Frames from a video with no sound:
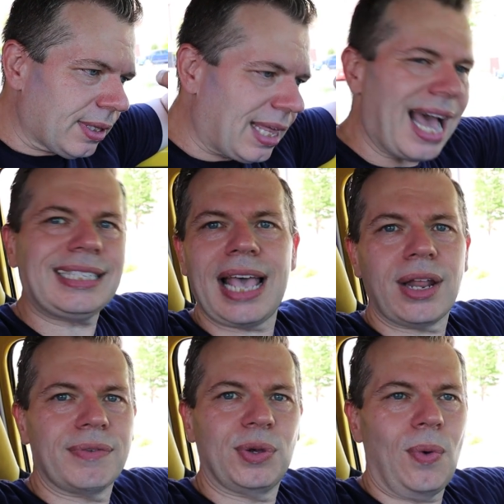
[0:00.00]
that's
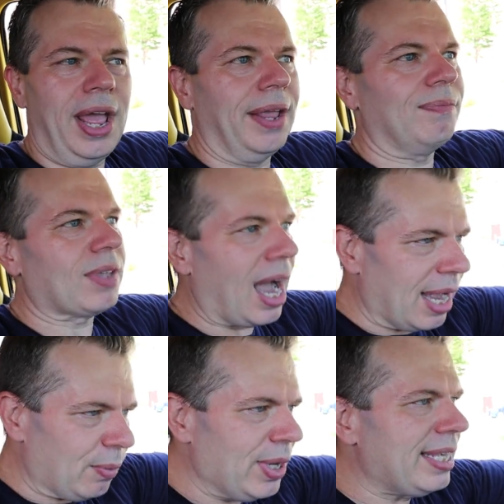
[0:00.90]
out of the way.
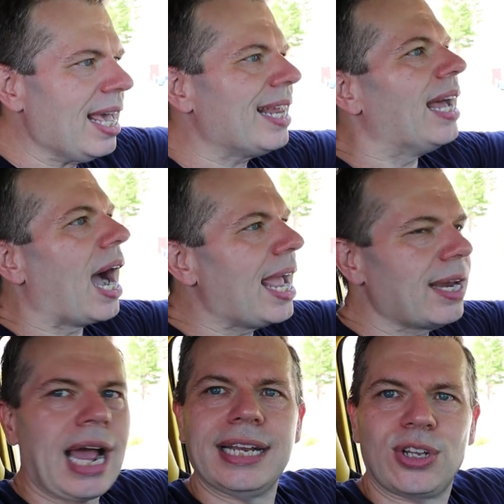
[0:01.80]
I, we get it.
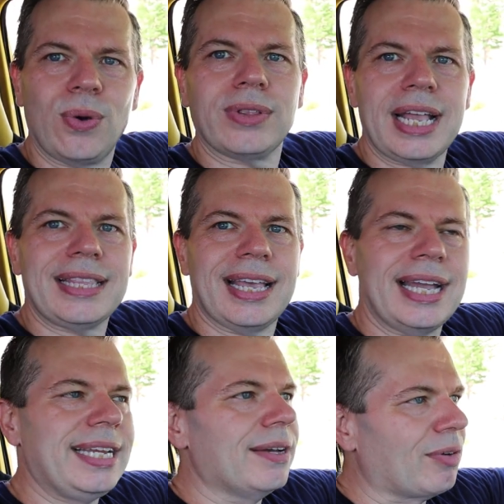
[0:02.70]
I, I don't like the
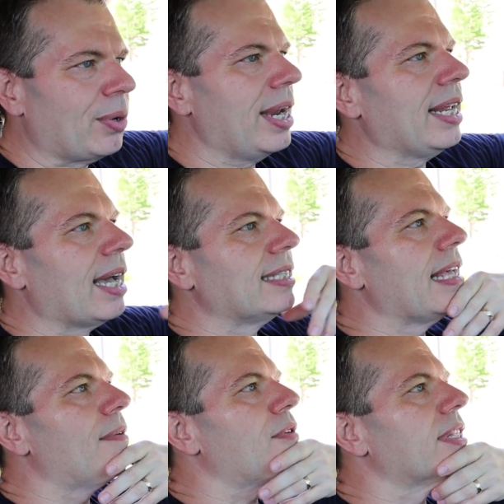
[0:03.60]
idea of creating
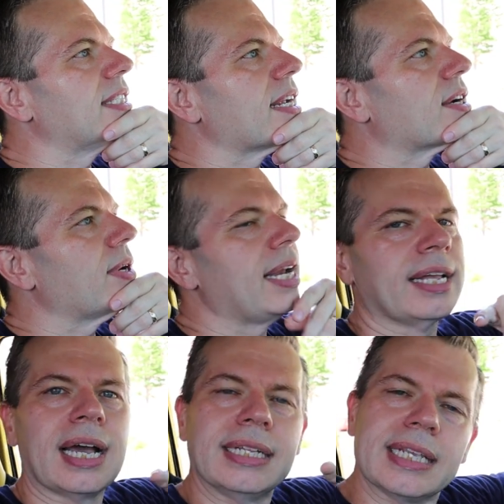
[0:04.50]
content for the sake of
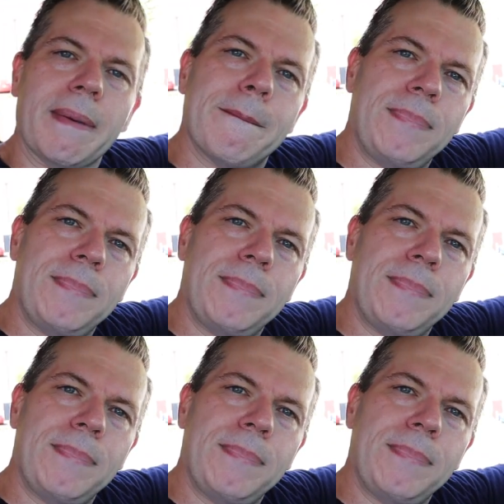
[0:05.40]
creating content.